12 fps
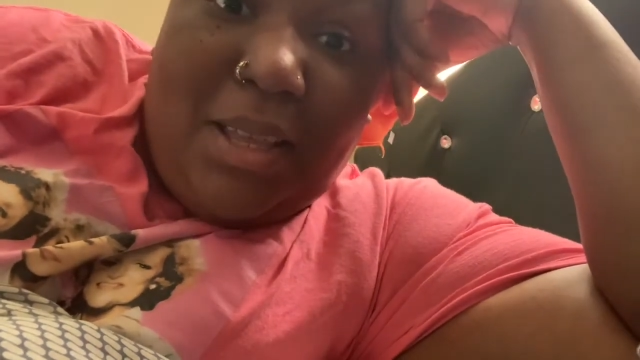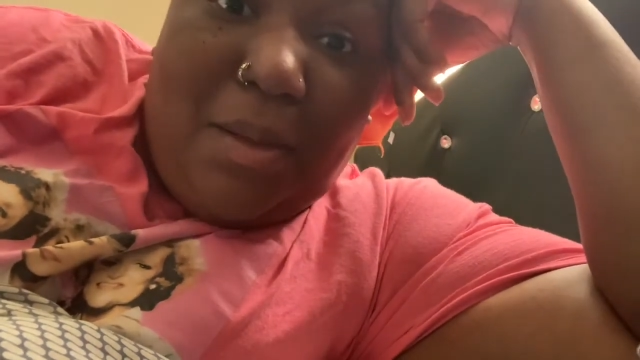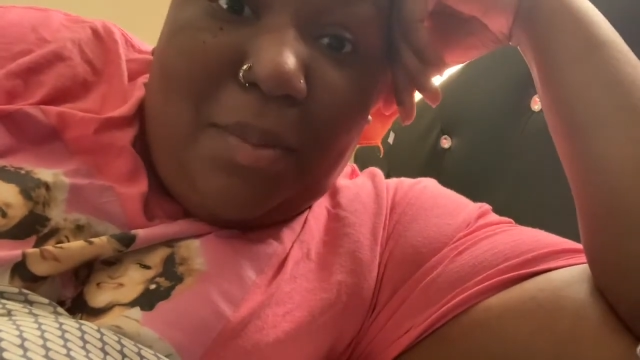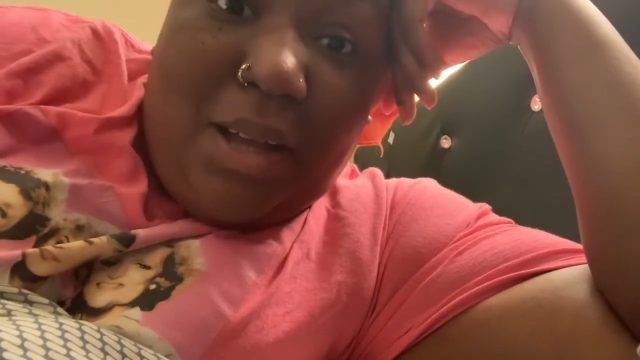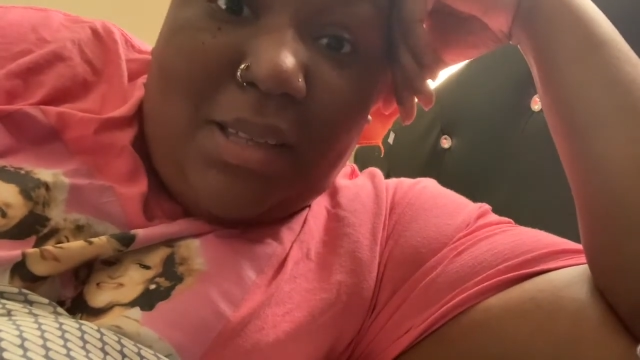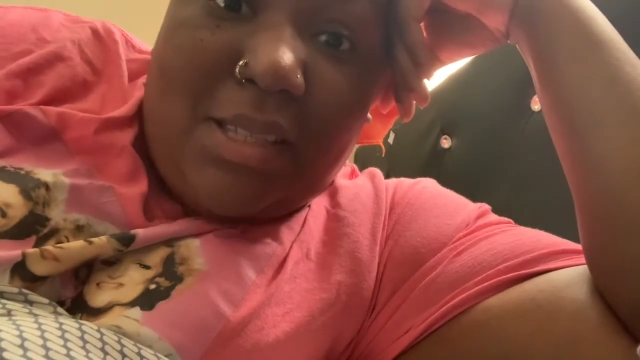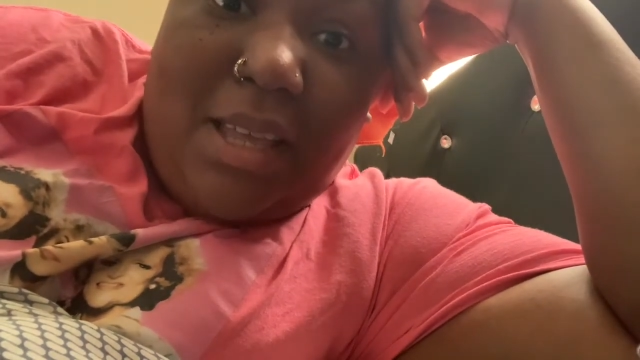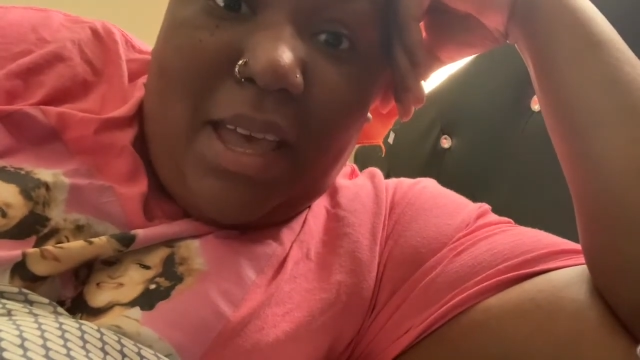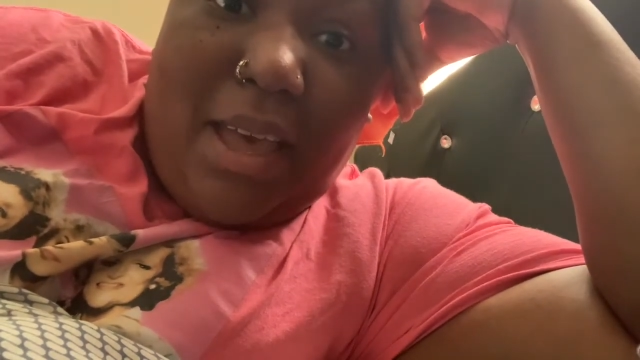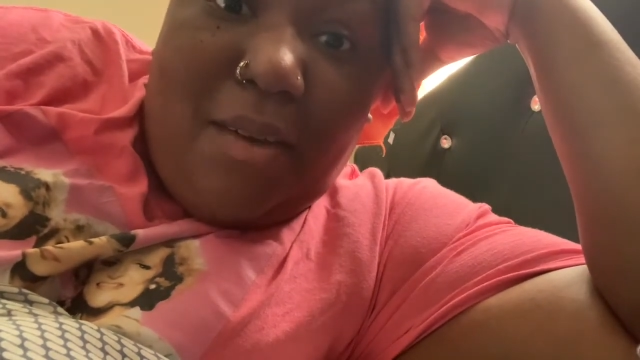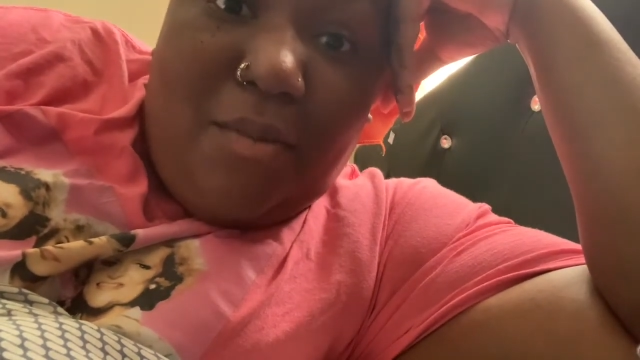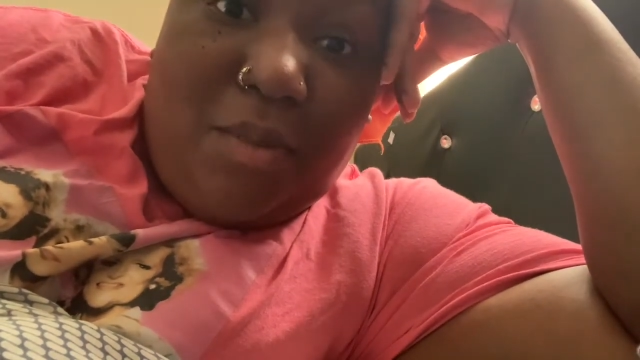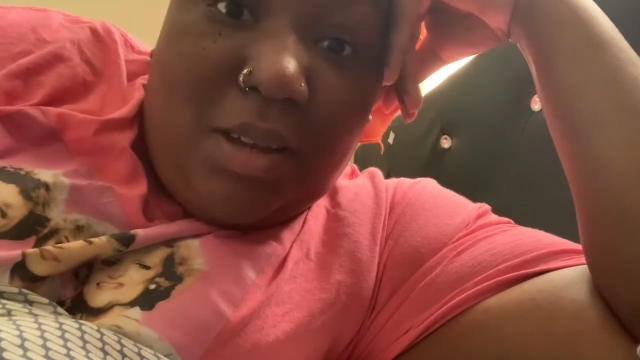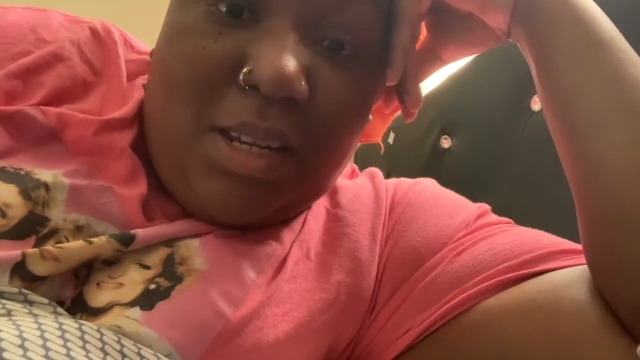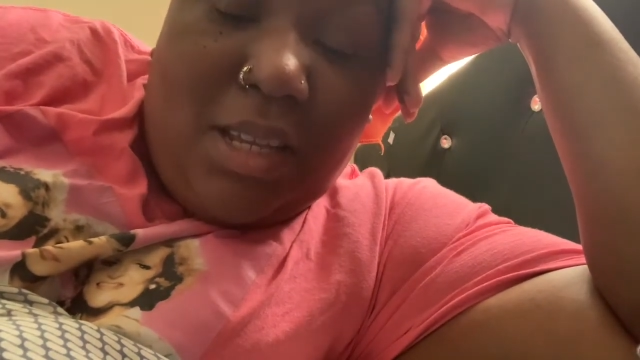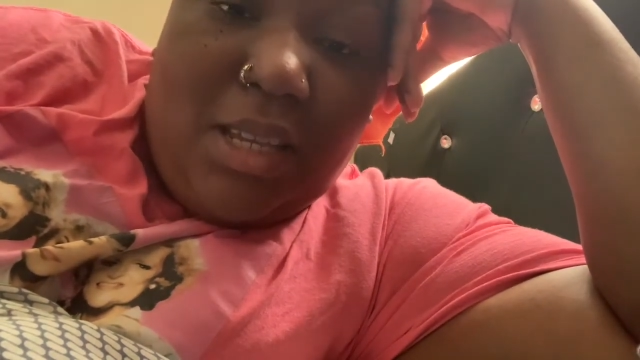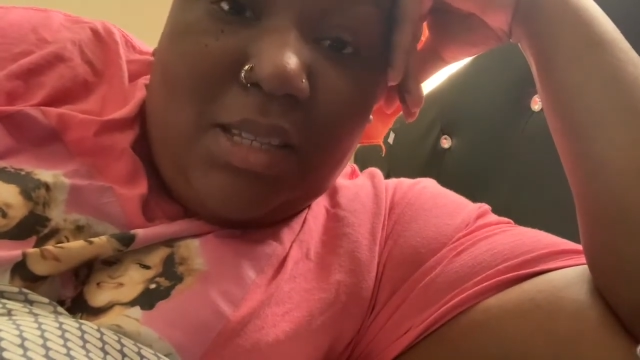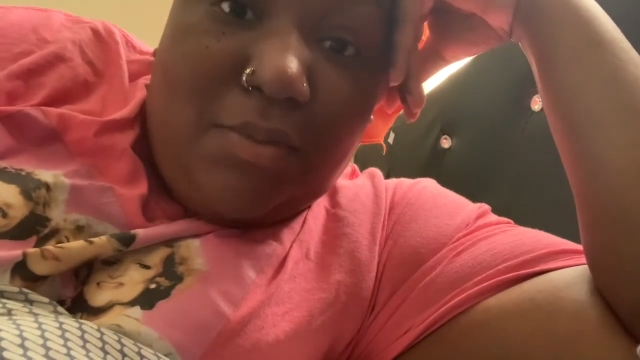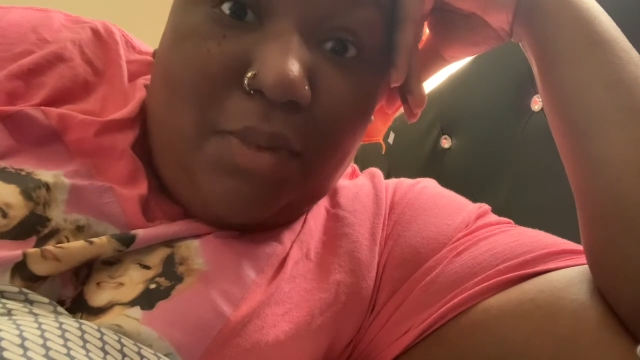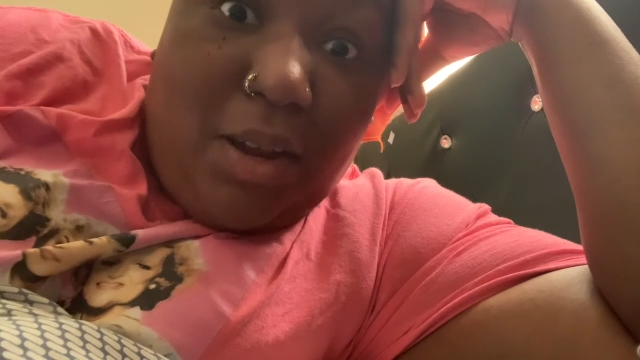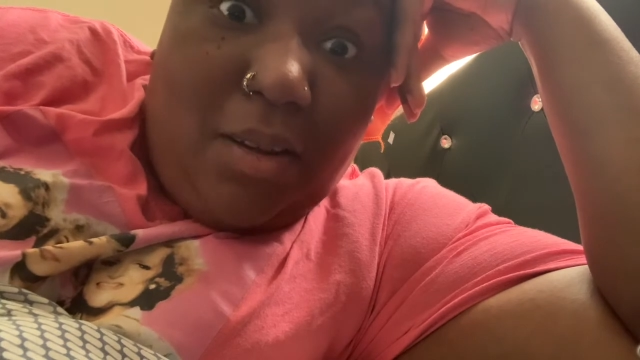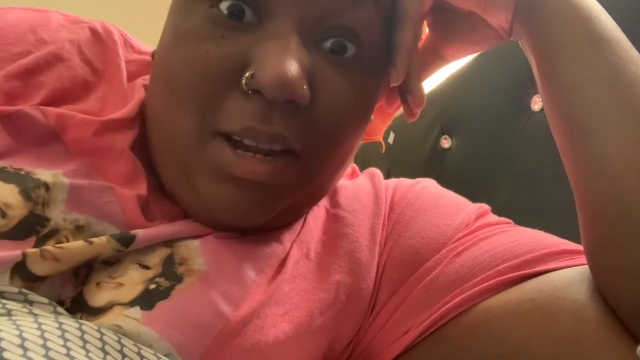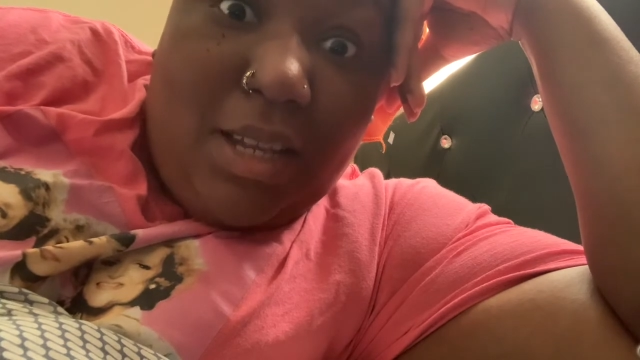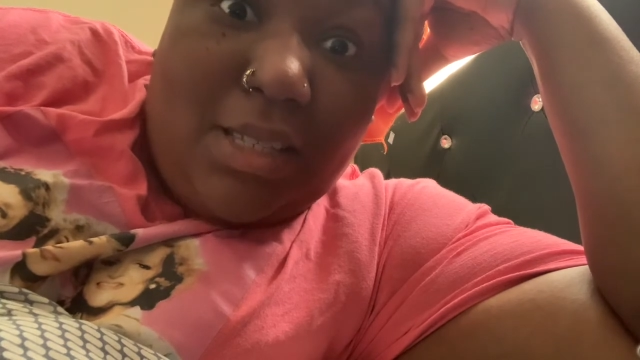about to have one, and he's
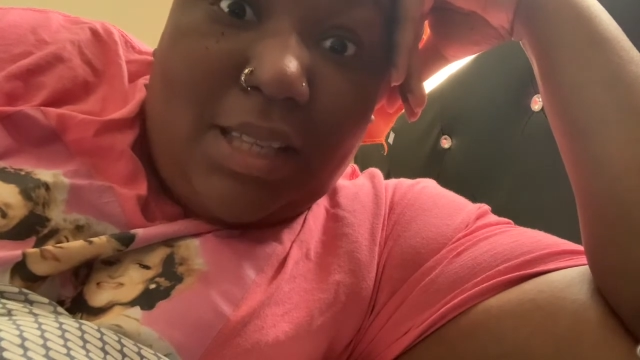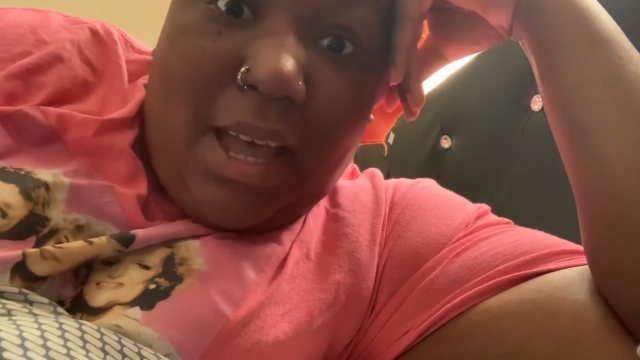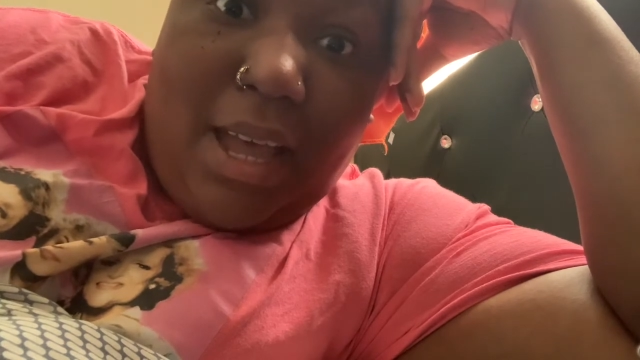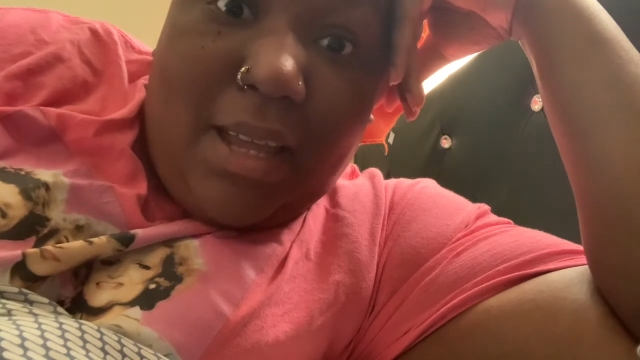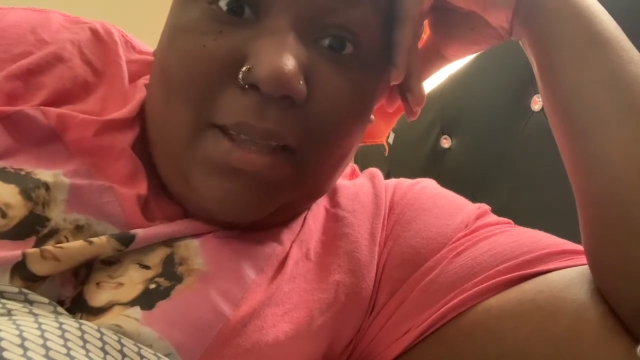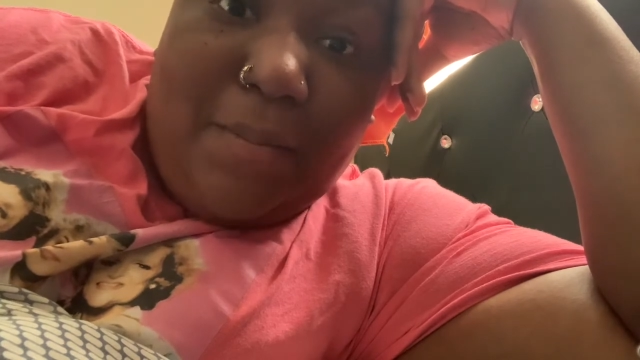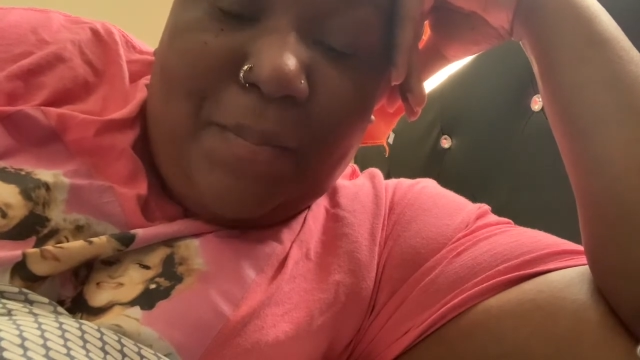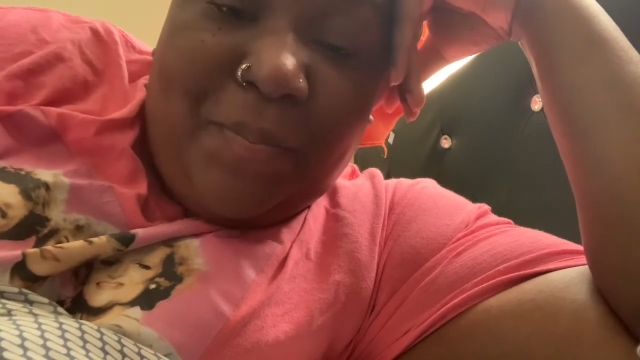very excited.